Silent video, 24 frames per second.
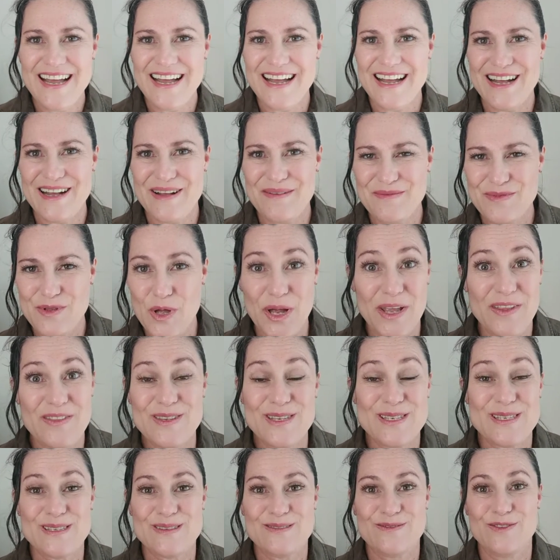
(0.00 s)
not in
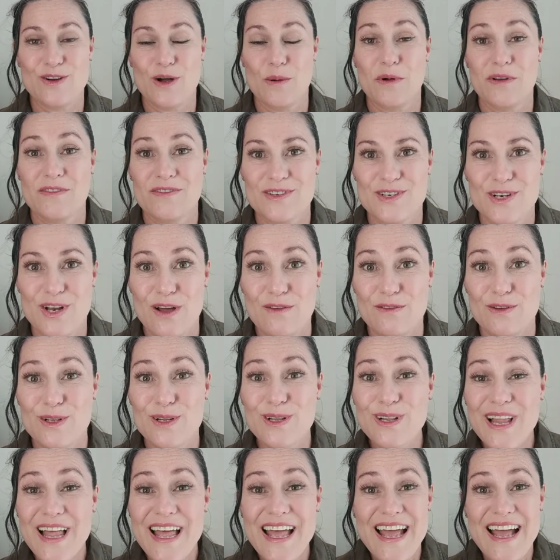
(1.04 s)
this form of a
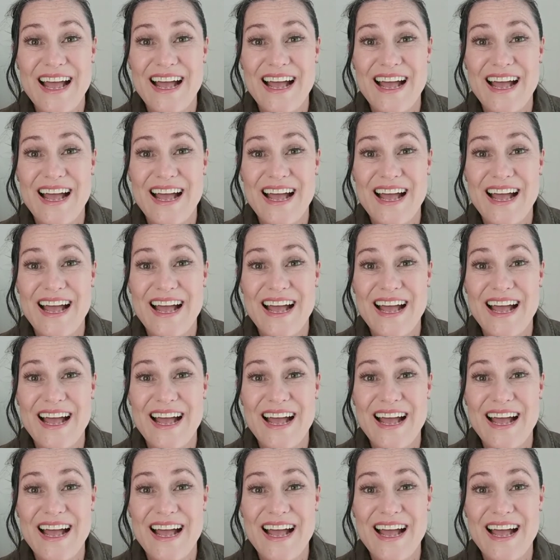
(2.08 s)
novel.